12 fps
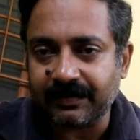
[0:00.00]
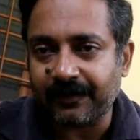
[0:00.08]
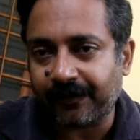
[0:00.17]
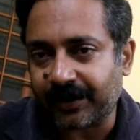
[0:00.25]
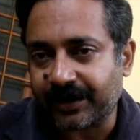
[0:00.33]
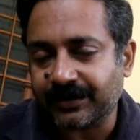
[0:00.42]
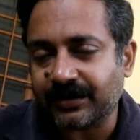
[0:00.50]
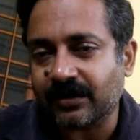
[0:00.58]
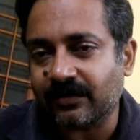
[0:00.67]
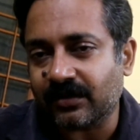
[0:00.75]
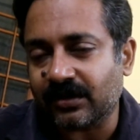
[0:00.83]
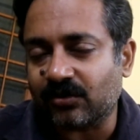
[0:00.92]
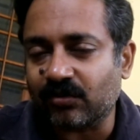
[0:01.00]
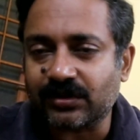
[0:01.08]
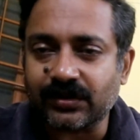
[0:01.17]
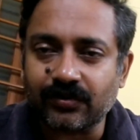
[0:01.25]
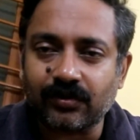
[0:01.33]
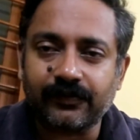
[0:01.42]
if you're continuing in a
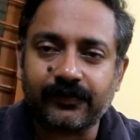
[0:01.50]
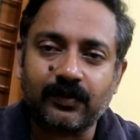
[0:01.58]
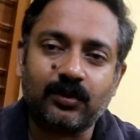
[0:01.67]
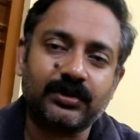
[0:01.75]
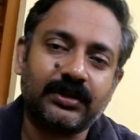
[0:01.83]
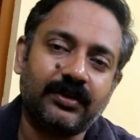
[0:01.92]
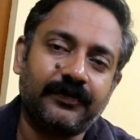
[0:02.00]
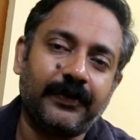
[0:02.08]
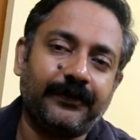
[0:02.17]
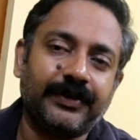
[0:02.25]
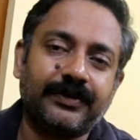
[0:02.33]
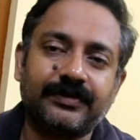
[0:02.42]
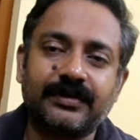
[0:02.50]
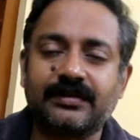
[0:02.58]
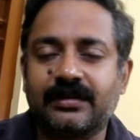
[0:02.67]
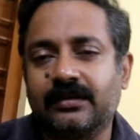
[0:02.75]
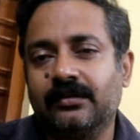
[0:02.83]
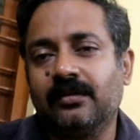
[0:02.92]
twisty road for more than 50 to
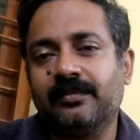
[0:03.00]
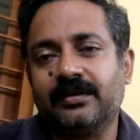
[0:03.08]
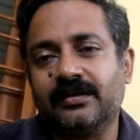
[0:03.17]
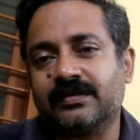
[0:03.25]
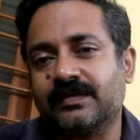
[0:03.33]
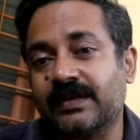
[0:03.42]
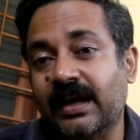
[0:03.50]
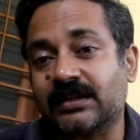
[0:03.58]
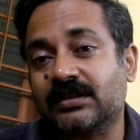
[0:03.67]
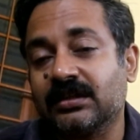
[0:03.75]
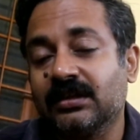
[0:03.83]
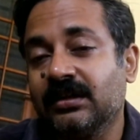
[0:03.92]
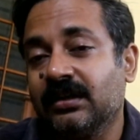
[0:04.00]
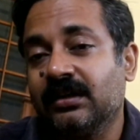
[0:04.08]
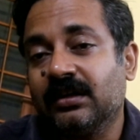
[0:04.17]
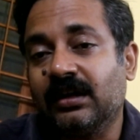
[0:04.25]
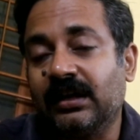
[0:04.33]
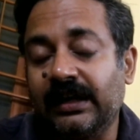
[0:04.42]
60 kilometers. So that's
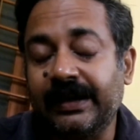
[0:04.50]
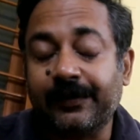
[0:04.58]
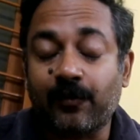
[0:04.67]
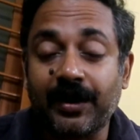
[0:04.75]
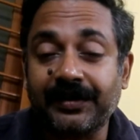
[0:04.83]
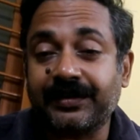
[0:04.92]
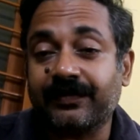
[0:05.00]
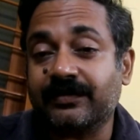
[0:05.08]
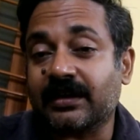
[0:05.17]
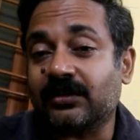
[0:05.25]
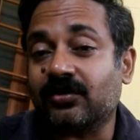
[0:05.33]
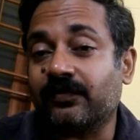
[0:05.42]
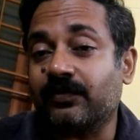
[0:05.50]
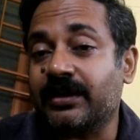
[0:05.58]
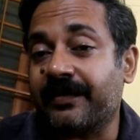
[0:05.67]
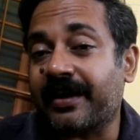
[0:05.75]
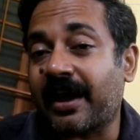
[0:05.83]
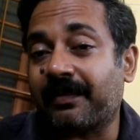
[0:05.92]
one thing which I thought would
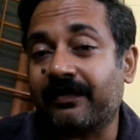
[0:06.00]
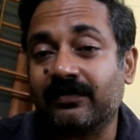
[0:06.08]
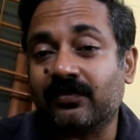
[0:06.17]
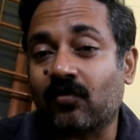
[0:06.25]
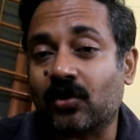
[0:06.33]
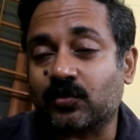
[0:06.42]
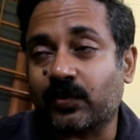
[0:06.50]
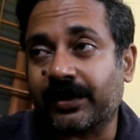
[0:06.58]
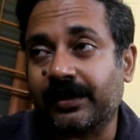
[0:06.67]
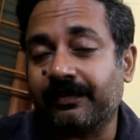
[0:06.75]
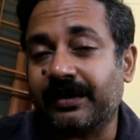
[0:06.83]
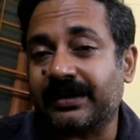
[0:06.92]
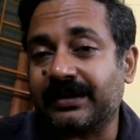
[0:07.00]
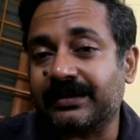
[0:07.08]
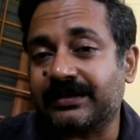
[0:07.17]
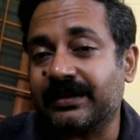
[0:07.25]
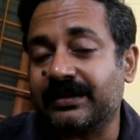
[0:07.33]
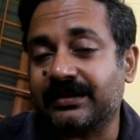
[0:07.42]
never happen with the Volkswagen, but
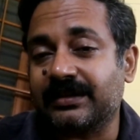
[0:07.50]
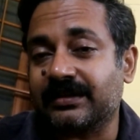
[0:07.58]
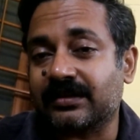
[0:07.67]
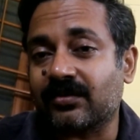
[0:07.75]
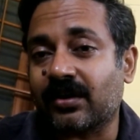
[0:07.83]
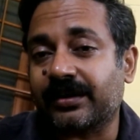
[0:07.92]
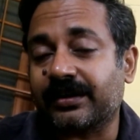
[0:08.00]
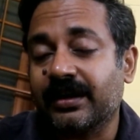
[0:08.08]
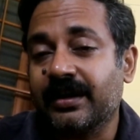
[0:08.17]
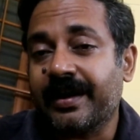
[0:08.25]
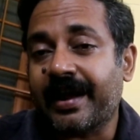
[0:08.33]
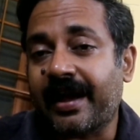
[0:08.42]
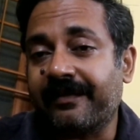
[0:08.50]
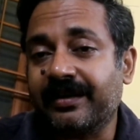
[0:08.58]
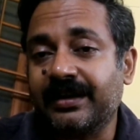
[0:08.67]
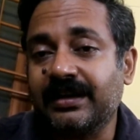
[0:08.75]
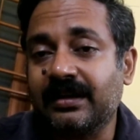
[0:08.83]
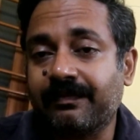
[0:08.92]
since this is not having
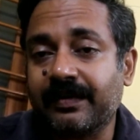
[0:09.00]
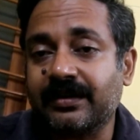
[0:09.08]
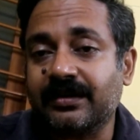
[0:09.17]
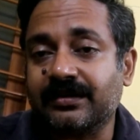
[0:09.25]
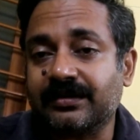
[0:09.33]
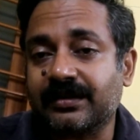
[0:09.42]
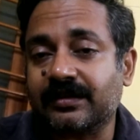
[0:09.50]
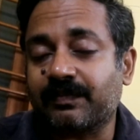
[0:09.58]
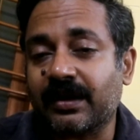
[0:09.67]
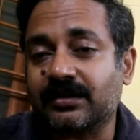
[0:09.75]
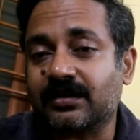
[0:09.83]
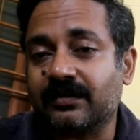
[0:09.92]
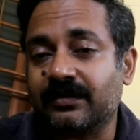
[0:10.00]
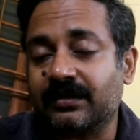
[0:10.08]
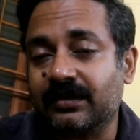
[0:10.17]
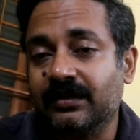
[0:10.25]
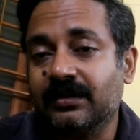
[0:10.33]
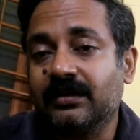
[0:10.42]
an independent suspension
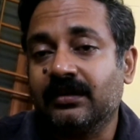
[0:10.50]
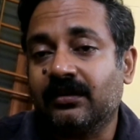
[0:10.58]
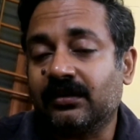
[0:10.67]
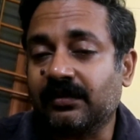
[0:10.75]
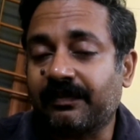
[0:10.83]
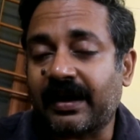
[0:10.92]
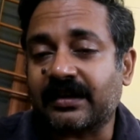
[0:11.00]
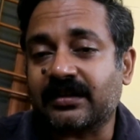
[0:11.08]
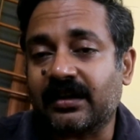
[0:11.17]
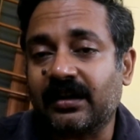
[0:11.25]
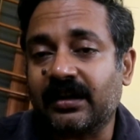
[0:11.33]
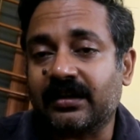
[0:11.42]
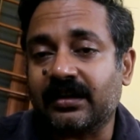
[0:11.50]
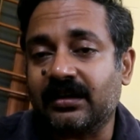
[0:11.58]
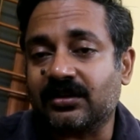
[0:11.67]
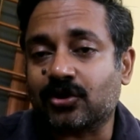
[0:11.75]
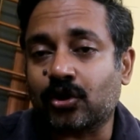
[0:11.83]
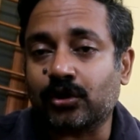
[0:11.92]
on the backside like
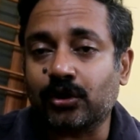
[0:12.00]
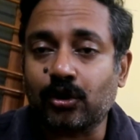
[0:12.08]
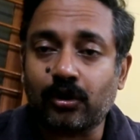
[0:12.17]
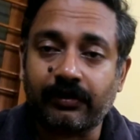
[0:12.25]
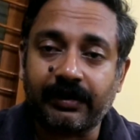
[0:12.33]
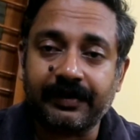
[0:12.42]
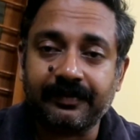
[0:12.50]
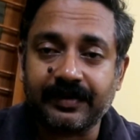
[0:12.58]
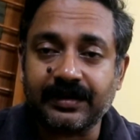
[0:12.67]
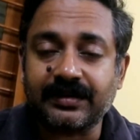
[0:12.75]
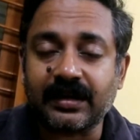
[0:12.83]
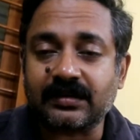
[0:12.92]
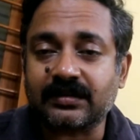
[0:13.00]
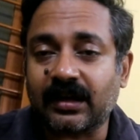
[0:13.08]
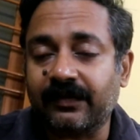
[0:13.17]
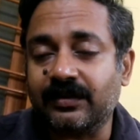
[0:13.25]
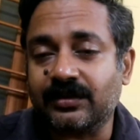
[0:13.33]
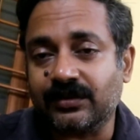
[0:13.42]
a Skoda Laura, it does
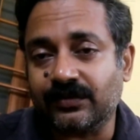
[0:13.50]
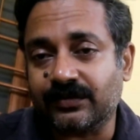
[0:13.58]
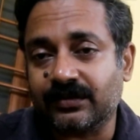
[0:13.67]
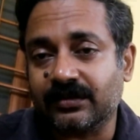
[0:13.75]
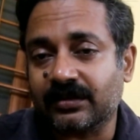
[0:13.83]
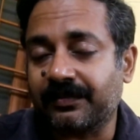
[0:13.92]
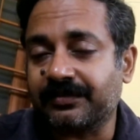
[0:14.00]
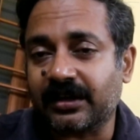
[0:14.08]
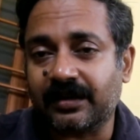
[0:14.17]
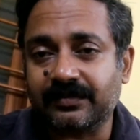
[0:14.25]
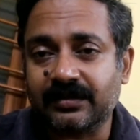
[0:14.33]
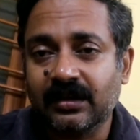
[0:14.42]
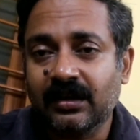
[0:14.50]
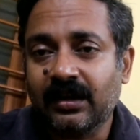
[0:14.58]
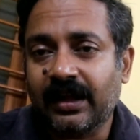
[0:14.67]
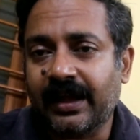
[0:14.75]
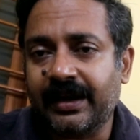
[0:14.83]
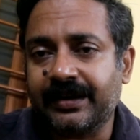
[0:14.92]
have issues sometimes.
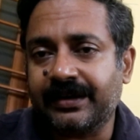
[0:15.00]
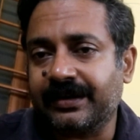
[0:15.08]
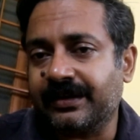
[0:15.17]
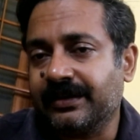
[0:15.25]
And